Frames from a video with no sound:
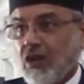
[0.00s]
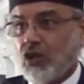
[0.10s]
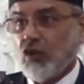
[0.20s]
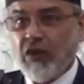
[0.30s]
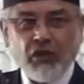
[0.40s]

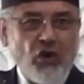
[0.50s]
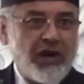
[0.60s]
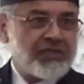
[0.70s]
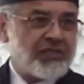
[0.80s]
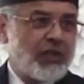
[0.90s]
You will go
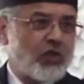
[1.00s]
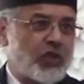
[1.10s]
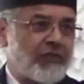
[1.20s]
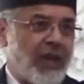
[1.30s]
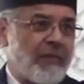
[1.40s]
and see
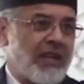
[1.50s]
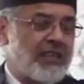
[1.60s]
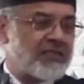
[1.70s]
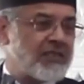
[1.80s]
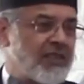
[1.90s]
those
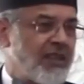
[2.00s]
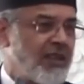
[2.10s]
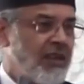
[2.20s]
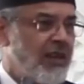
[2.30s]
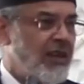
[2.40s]
families.
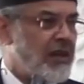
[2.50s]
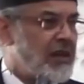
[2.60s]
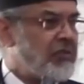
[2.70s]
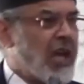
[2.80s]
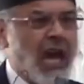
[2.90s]

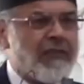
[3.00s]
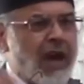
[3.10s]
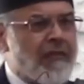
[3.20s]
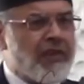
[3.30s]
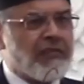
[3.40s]
They have
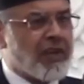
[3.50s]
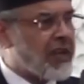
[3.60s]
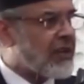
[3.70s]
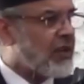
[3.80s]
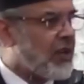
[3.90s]

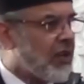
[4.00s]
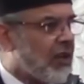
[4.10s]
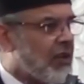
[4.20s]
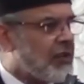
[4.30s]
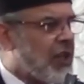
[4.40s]
everything.
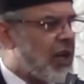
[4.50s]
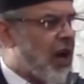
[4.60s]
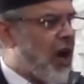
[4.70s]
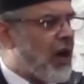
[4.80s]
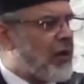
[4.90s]
They
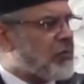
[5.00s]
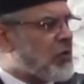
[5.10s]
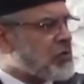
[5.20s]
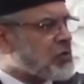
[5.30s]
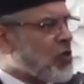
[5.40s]
got,
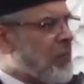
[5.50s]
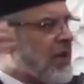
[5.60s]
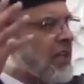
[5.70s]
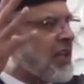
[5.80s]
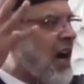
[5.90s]
you know, so
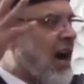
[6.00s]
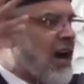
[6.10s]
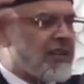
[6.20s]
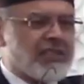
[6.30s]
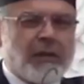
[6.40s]
many
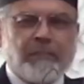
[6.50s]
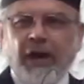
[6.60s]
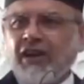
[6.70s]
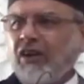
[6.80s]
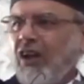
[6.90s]
cars and
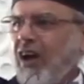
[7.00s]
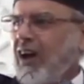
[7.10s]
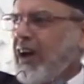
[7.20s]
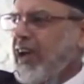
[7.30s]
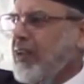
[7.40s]

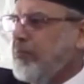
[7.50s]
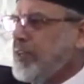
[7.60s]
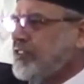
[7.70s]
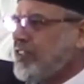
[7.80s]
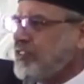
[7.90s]
bungalow and
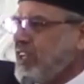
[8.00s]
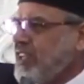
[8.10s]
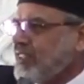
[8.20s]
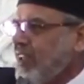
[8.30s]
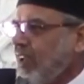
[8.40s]

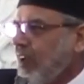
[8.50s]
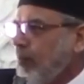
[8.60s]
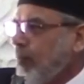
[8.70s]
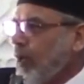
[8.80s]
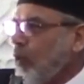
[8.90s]
businesses.
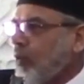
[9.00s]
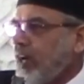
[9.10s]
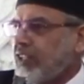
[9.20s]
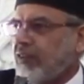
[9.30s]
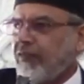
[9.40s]
But look
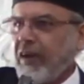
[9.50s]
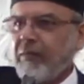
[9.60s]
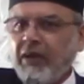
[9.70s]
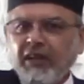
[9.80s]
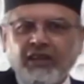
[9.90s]
at the
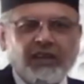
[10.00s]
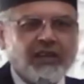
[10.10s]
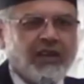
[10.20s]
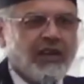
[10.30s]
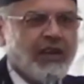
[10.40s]
family.
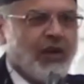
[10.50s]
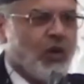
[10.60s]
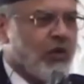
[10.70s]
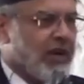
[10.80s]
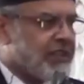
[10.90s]

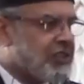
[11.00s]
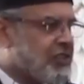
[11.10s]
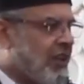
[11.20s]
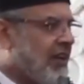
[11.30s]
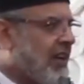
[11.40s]
Look at the
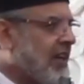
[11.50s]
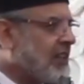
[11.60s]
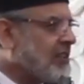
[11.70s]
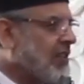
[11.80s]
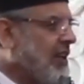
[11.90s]
children.